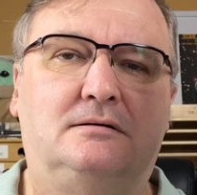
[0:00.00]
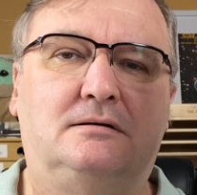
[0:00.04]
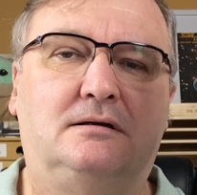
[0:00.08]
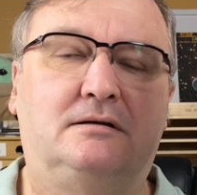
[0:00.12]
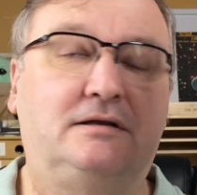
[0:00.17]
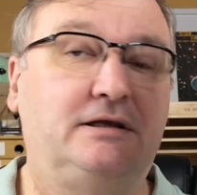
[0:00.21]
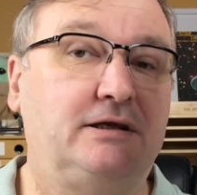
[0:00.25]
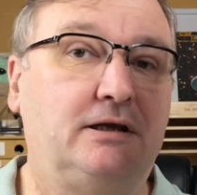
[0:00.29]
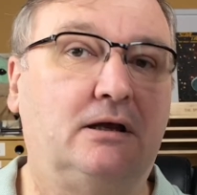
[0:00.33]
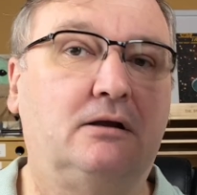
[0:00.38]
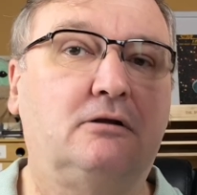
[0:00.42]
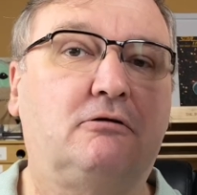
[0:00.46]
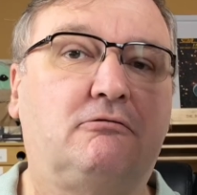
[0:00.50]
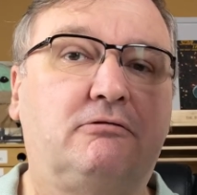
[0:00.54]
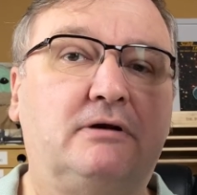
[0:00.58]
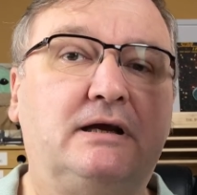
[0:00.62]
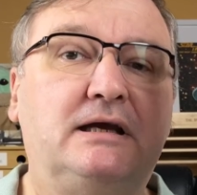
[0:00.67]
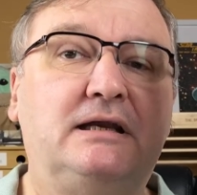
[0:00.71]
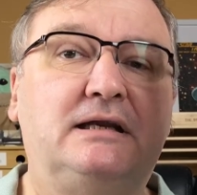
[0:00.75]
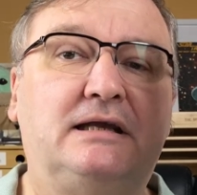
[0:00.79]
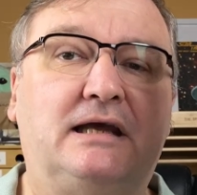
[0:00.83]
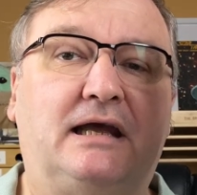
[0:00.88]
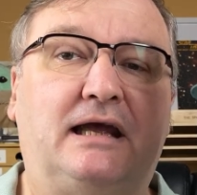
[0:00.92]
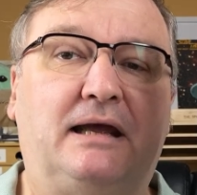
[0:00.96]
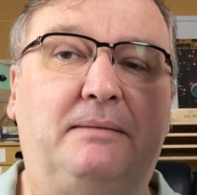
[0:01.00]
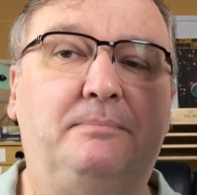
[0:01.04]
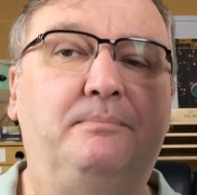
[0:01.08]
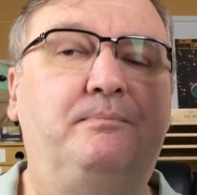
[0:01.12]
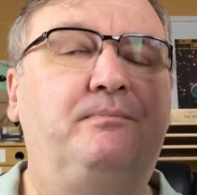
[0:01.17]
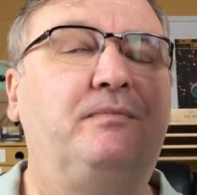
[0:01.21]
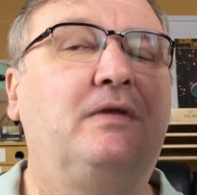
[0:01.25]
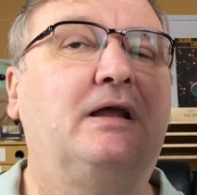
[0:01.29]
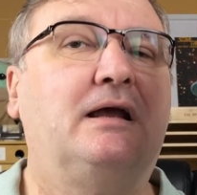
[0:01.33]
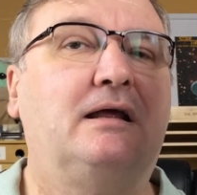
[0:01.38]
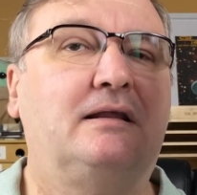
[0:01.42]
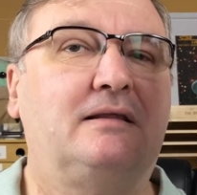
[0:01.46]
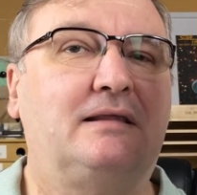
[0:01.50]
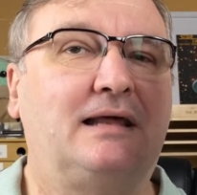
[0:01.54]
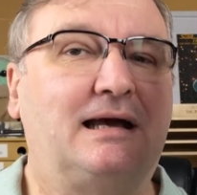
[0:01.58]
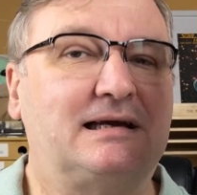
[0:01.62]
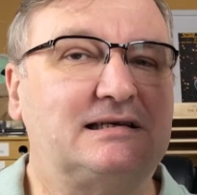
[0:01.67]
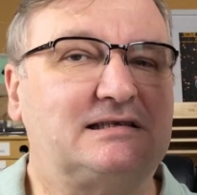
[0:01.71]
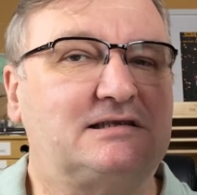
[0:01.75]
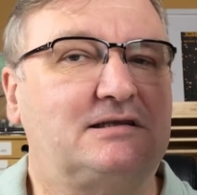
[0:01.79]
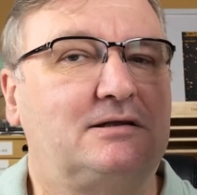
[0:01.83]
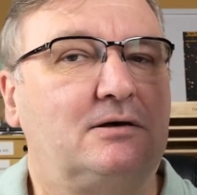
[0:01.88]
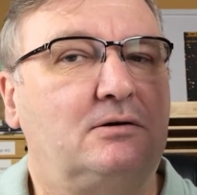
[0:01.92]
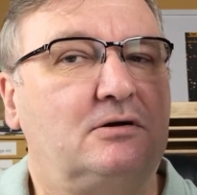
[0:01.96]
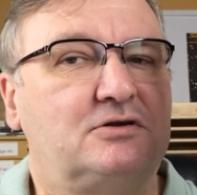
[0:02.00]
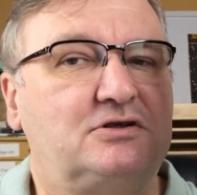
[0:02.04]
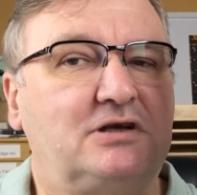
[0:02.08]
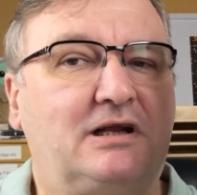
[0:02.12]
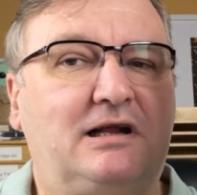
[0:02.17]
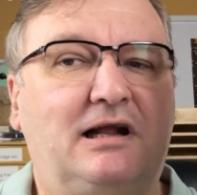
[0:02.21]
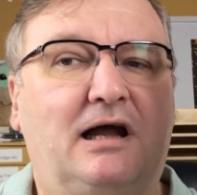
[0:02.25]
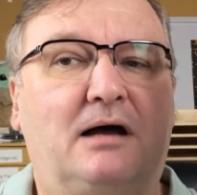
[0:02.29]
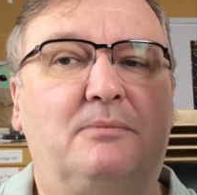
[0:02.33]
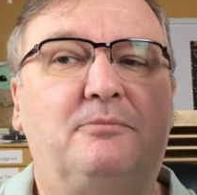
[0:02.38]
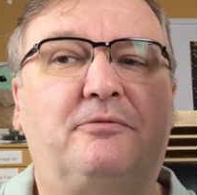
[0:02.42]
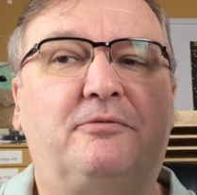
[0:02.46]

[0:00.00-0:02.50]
The Earl Grey name, that's thought to come